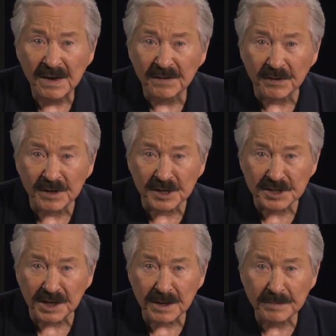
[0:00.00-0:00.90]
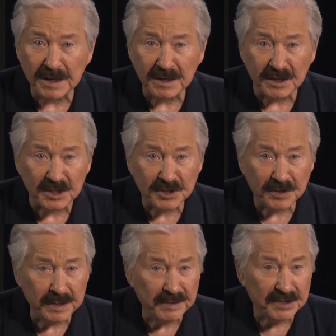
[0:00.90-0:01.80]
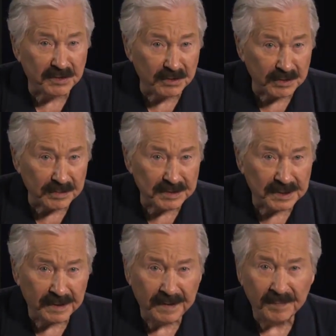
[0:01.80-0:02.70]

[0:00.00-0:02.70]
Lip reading: for Islamic extremist groups.